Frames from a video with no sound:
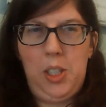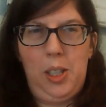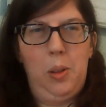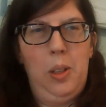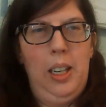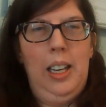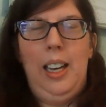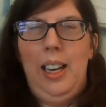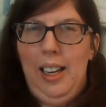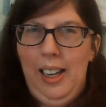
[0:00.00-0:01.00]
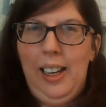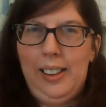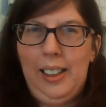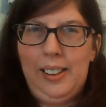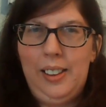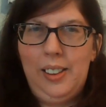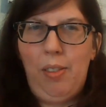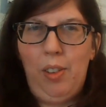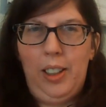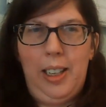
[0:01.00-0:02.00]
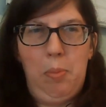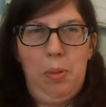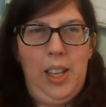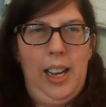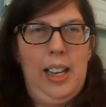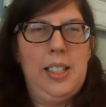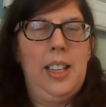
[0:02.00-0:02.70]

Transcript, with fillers: So I, I can definitely empathize.